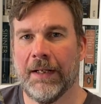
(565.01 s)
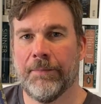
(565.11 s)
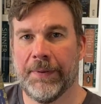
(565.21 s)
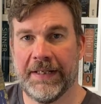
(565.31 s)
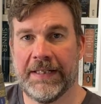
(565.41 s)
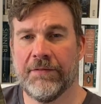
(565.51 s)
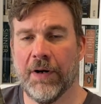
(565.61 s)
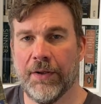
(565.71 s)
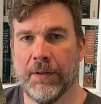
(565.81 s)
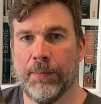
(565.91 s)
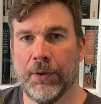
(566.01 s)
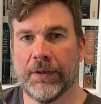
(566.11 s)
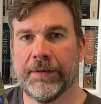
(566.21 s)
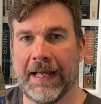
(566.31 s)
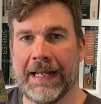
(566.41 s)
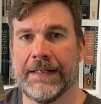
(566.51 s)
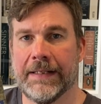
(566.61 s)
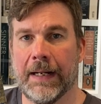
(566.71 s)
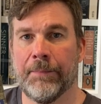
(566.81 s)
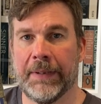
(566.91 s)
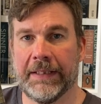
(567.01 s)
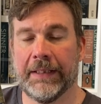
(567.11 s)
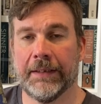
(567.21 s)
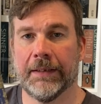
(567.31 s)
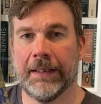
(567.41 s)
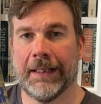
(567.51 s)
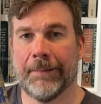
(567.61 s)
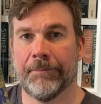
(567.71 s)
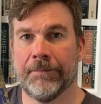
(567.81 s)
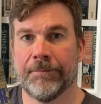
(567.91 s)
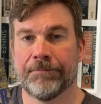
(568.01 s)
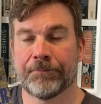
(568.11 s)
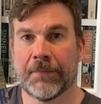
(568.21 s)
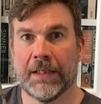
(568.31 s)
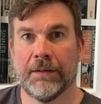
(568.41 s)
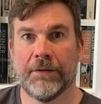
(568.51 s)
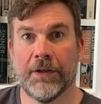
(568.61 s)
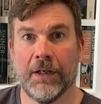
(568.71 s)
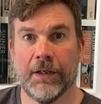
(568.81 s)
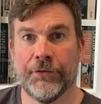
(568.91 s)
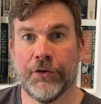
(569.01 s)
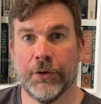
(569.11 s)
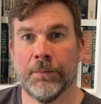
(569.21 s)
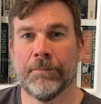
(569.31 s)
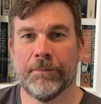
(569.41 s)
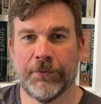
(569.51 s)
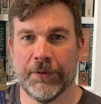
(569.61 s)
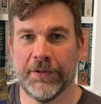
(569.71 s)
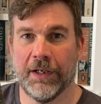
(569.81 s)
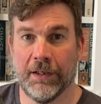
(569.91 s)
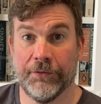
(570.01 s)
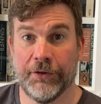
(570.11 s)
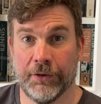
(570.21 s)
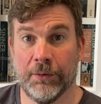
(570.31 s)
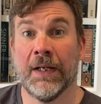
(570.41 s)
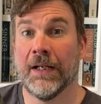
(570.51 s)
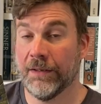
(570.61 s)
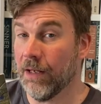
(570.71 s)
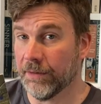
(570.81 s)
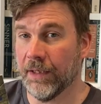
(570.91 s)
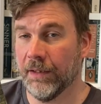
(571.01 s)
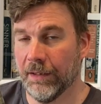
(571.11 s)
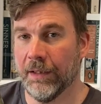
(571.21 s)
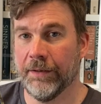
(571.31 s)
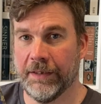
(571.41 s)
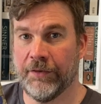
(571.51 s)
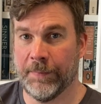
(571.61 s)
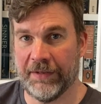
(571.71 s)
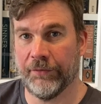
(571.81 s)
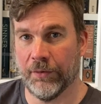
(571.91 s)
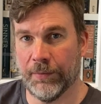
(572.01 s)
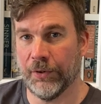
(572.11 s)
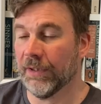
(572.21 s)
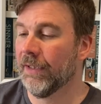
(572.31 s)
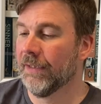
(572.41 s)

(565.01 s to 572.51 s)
But he wrote the book that ended up being Die Hard 2. So Die Hard 2, like Die Hard, is based on a book.